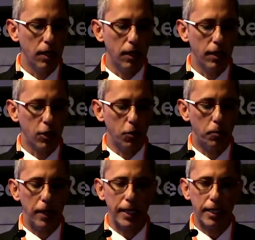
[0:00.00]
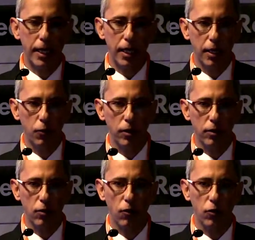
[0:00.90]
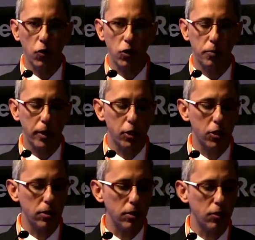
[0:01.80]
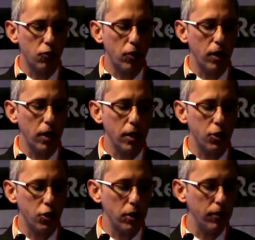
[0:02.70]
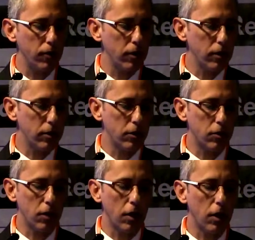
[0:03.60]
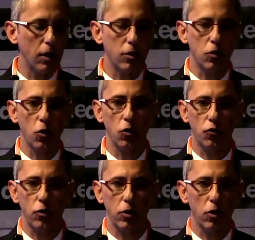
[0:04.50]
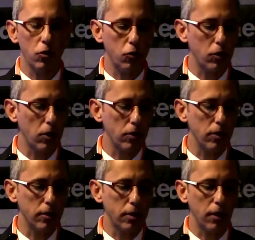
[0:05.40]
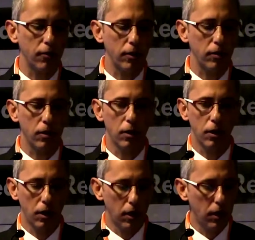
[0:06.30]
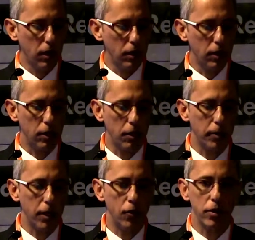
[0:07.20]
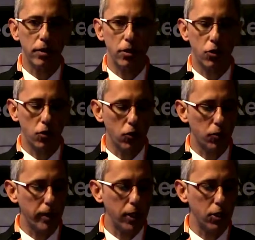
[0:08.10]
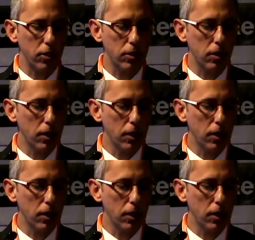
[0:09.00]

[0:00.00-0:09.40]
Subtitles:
The complete healing of those patches is rarely achieved. This is Scott Rodeo, 2007, did many research on those patches.